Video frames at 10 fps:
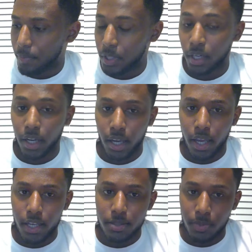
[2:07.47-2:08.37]
young guy
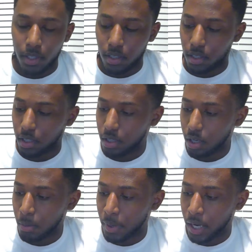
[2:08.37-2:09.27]
asked me
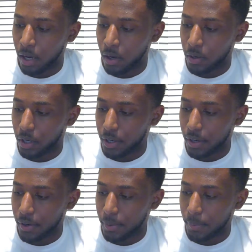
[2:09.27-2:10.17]

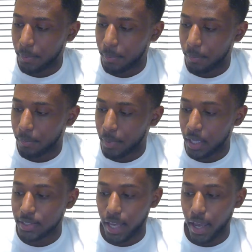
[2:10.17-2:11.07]
about
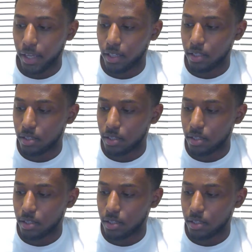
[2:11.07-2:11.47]
anxiety.